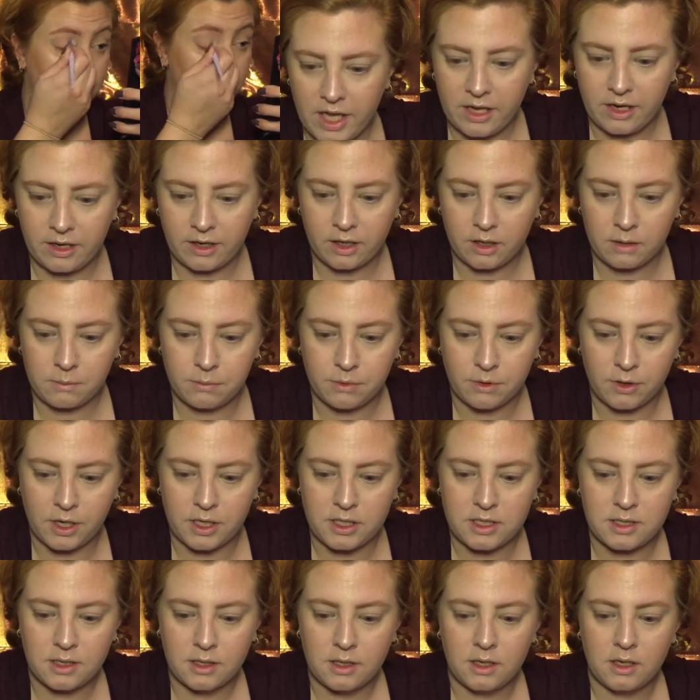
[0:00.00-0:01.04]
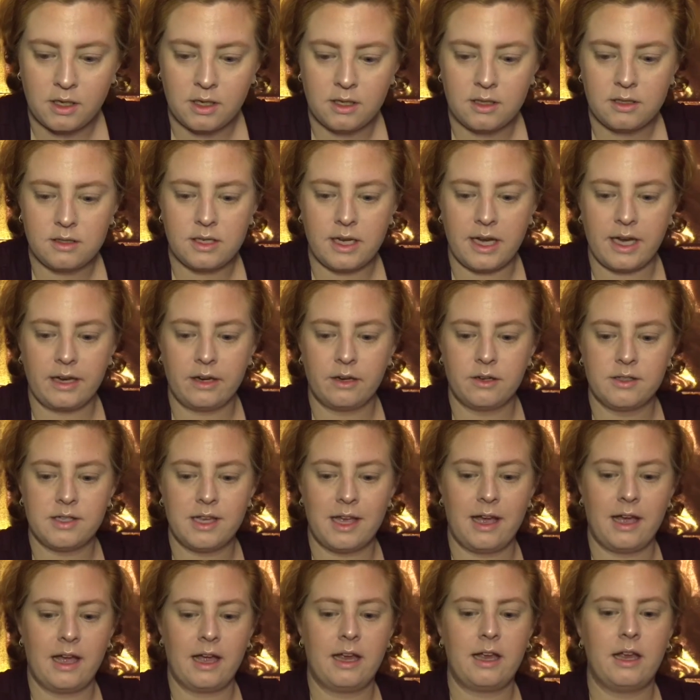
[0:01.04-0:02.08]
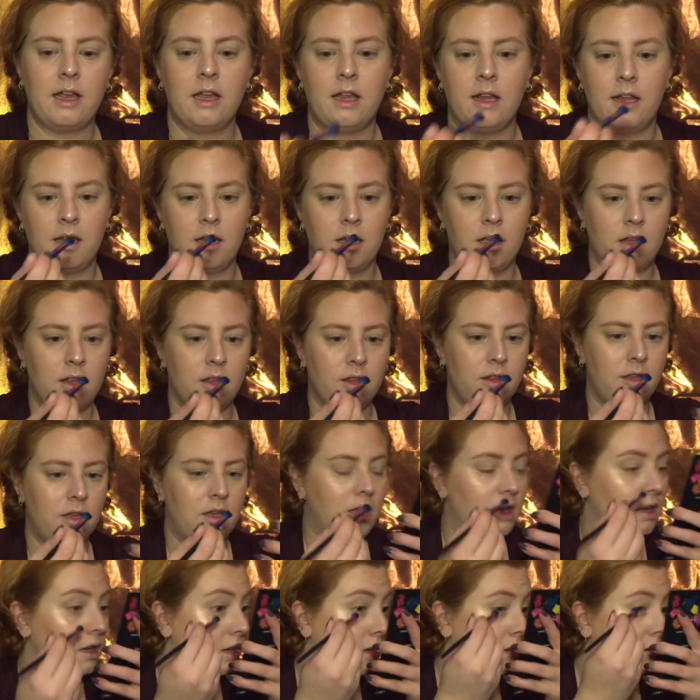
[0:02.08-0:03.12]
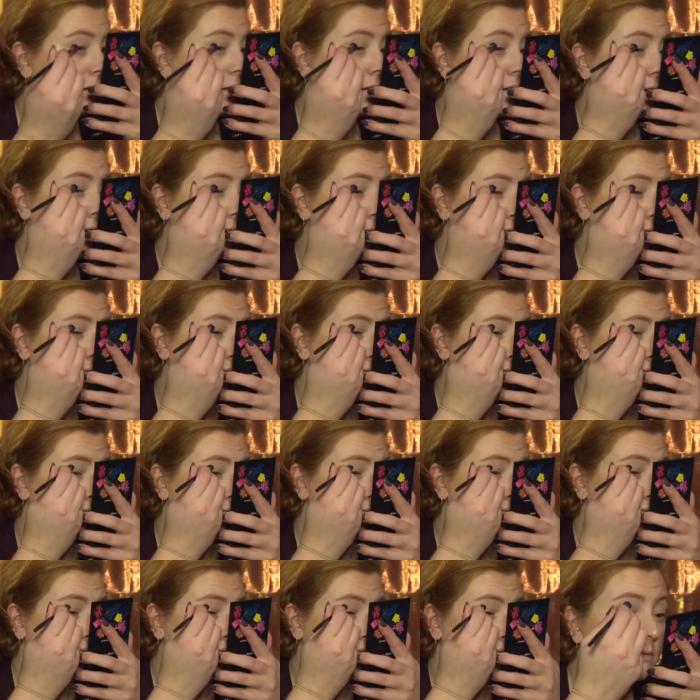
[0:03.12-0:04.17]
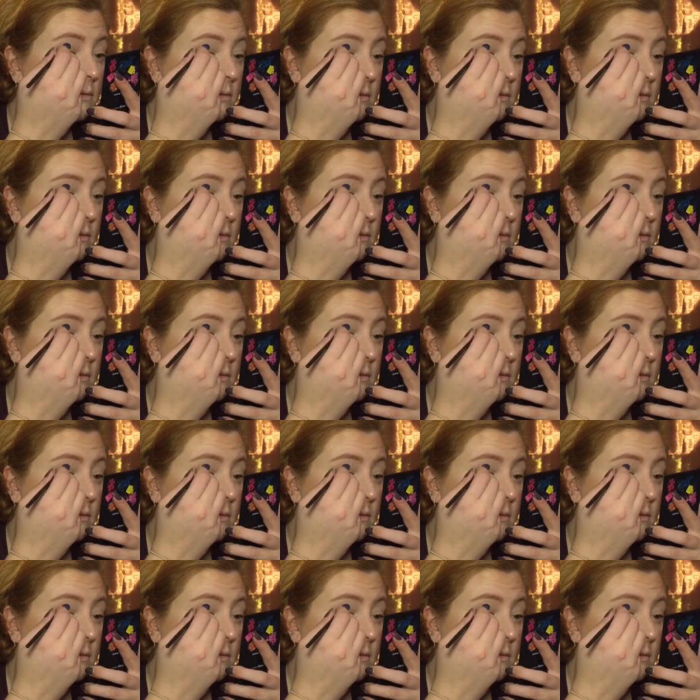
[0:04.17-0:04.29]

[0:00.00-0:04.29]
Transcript: And I'm going to put Tiger's Eye in the crease.